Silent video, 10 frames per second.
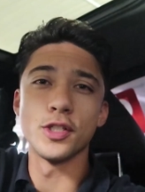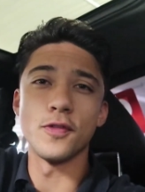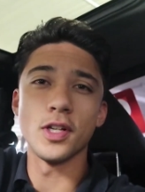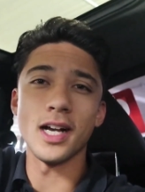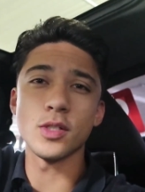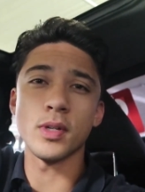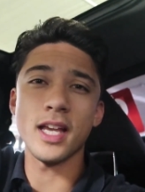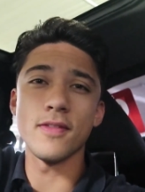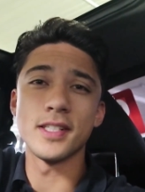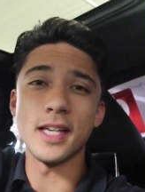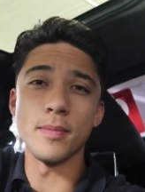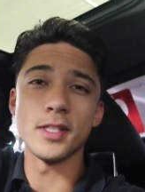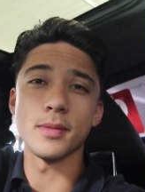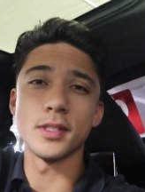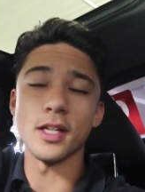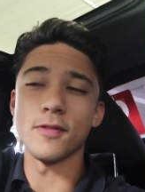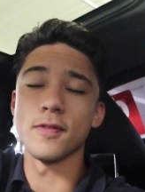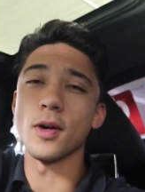So if you guys want to ever send me some stuff,